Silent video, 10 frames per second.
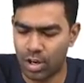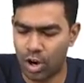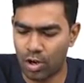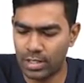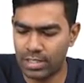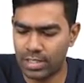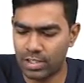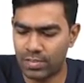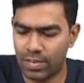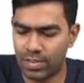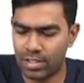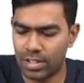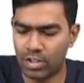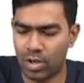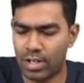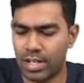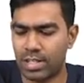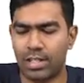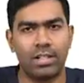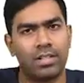All these things we have discussed already
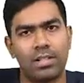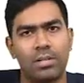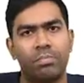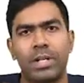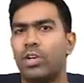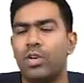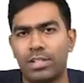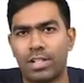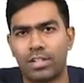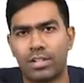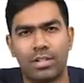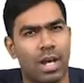in the pituitary section.